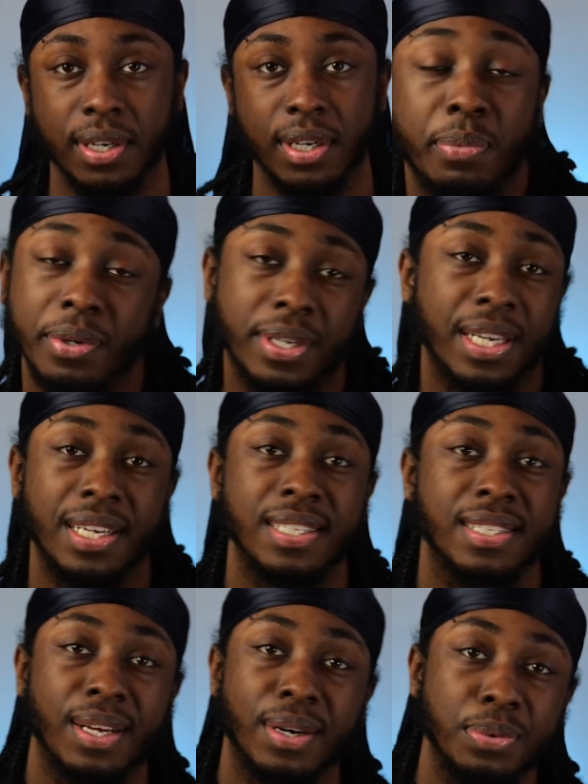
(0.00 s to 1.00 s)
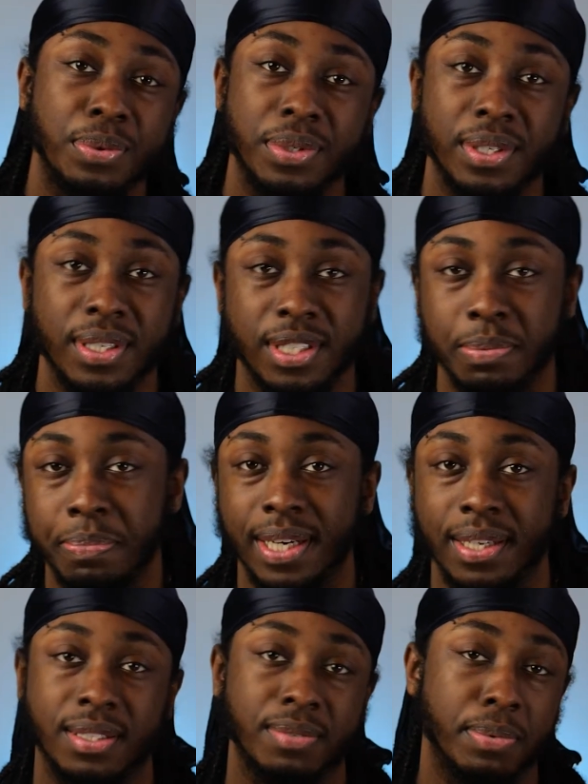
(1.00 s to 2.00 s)
I'm not going to list out all the
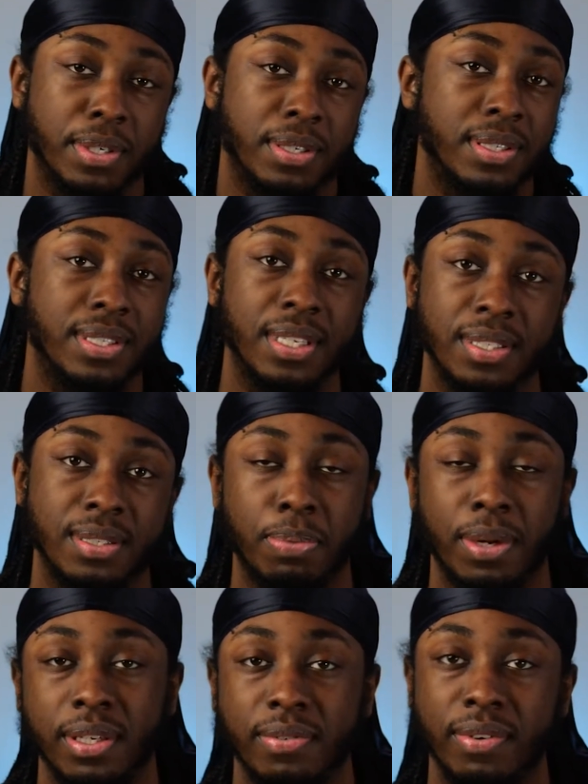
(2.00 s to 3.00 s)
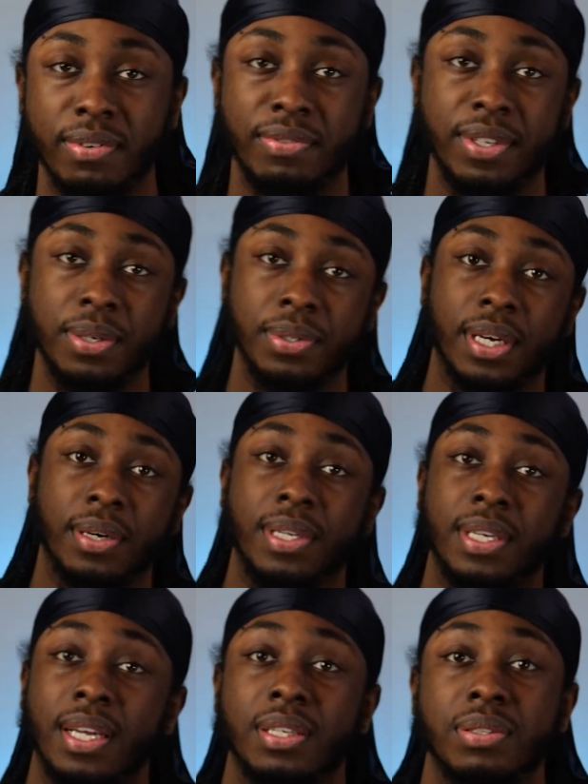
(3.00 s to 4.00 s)
specs because there's plenty of other videos out
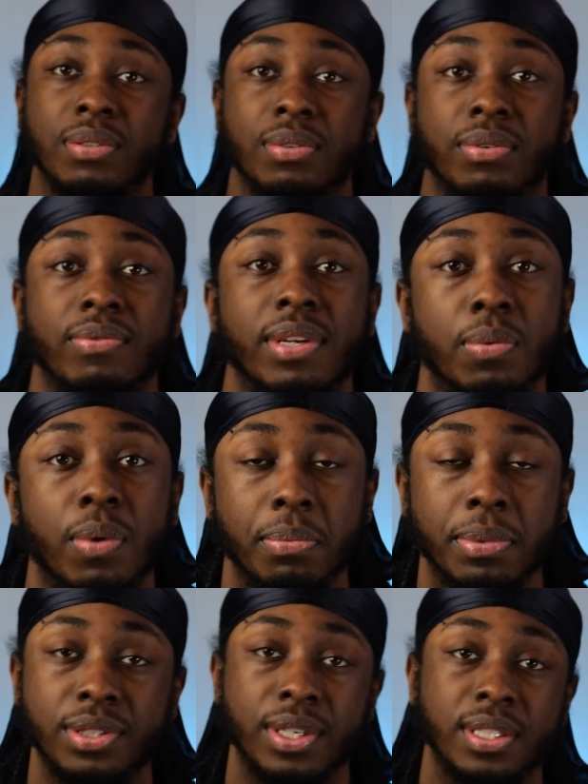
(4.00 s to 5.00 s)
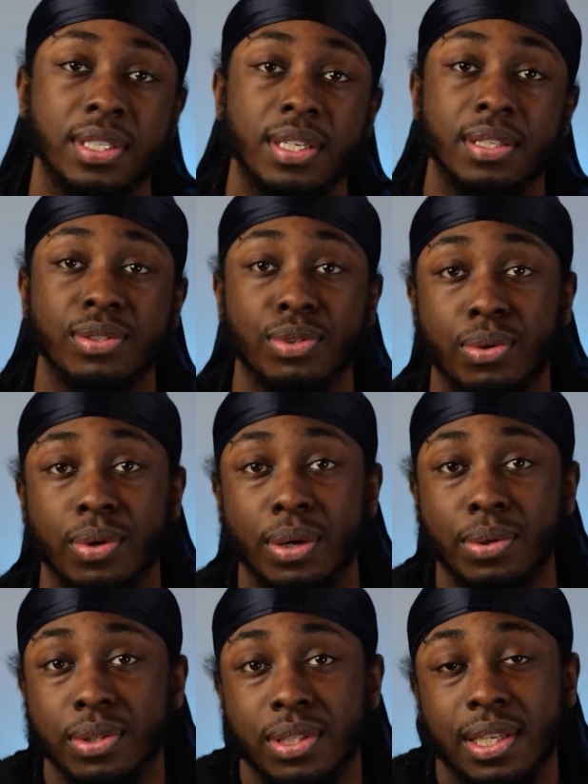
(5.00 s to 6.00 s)
there. That's not really what I'm interested in, so I'll
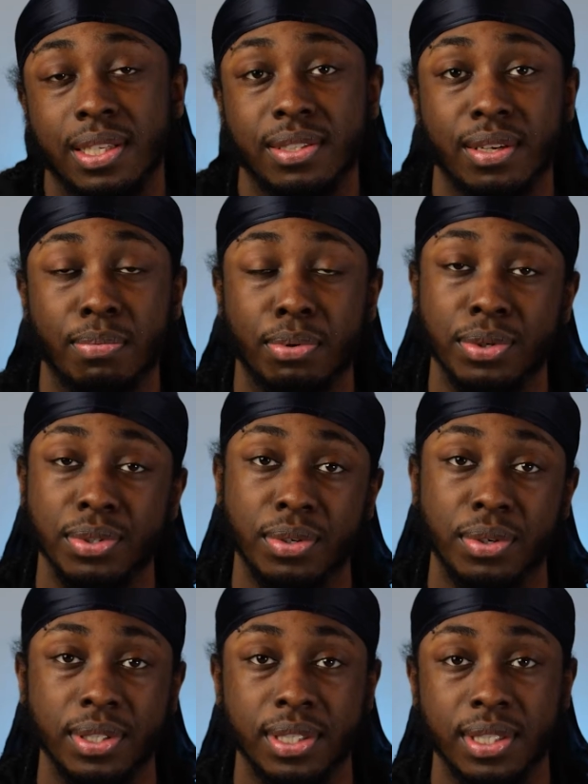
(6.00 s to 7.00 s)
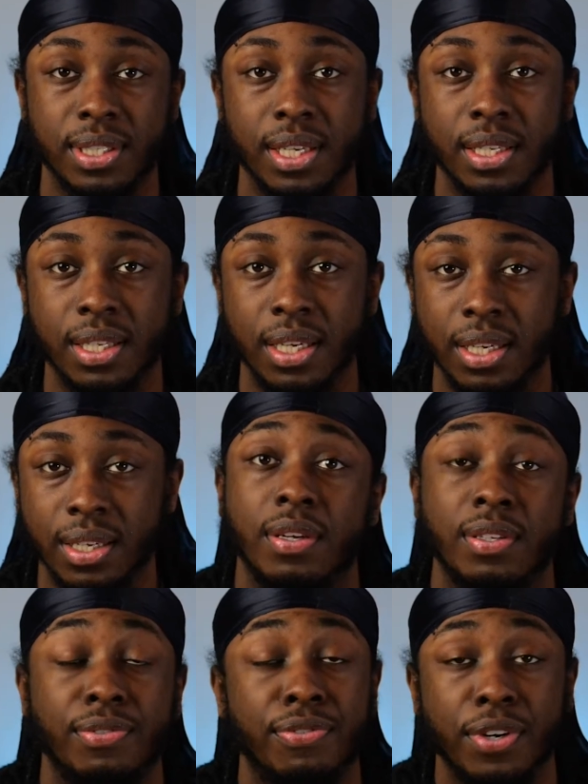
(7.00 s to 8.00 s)
just list some pros and cons instead.
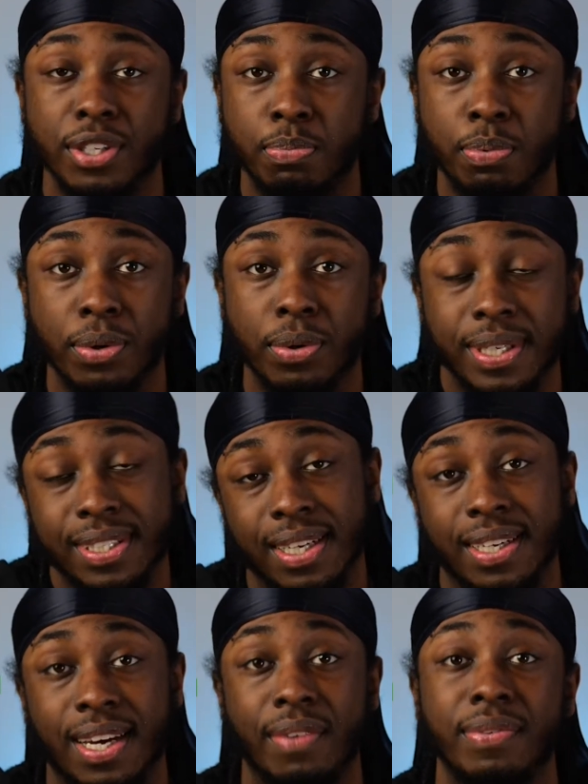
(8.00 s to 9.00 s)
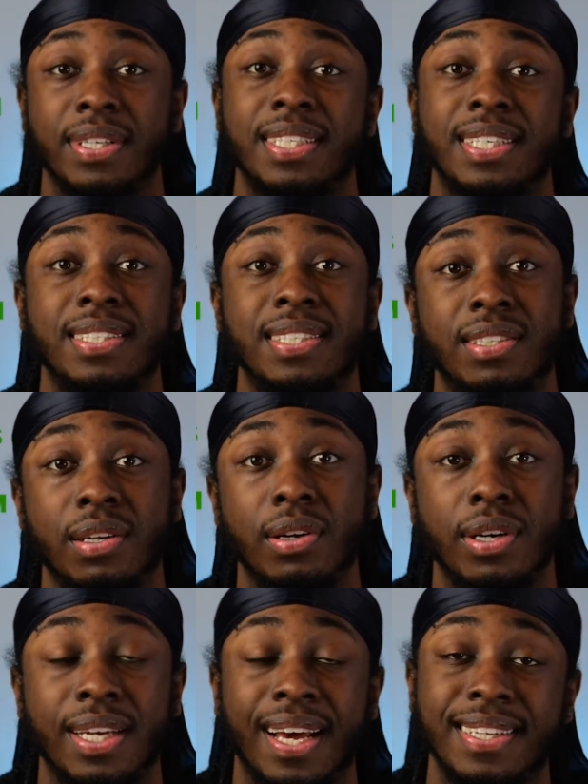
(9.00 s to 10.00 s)
The first pro is that the camera is easy to
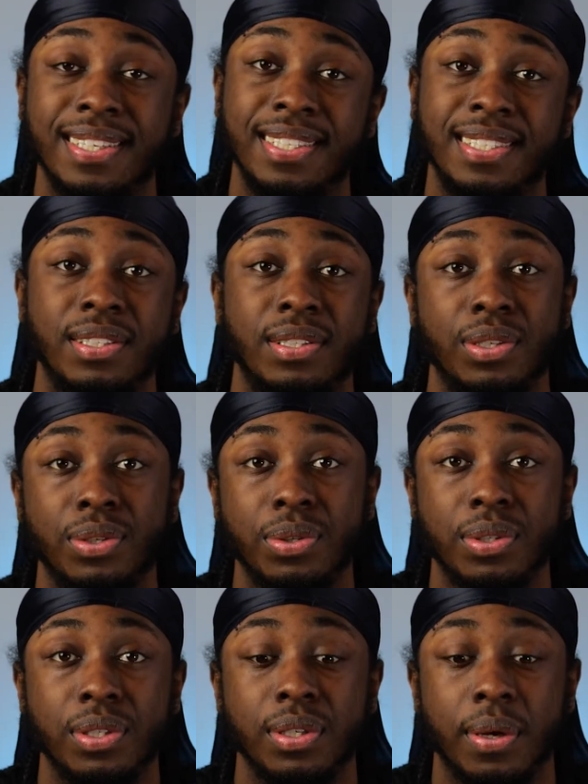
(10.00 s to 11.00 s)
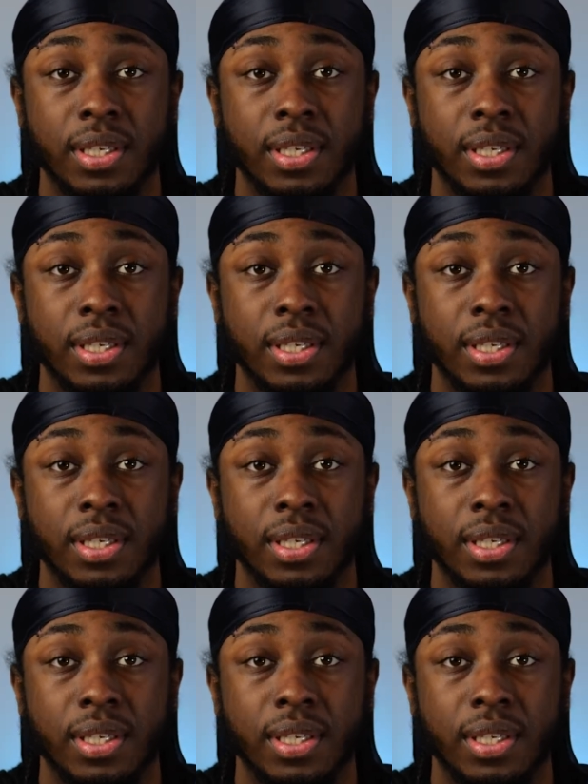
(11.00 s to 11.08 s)
learn and easy to use.